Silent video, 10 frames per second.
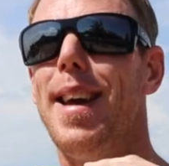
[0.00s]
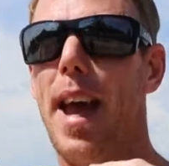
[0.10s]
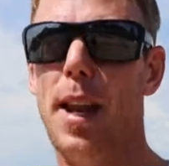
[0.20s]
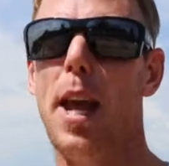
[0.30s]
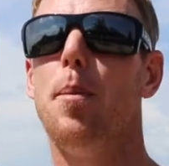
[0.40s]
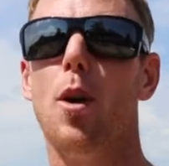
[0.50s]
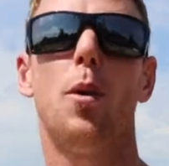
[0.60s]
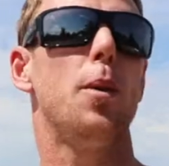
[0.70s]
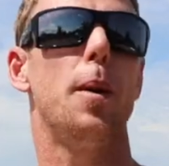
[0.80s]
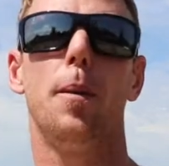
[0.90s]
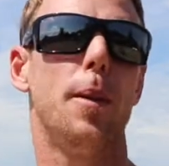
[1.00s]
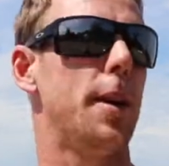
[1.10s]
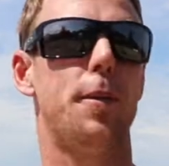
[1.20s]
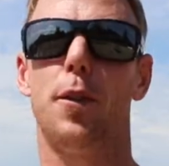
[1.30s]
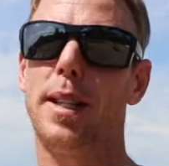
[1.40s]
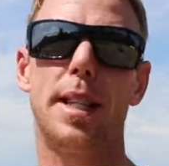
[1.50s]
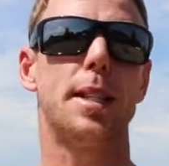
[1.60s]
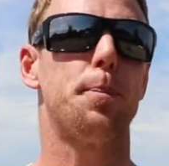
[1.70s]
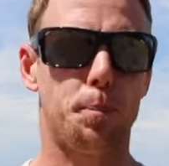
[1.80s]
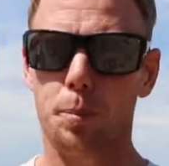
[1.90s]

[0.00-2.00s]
An ebook, like for instance,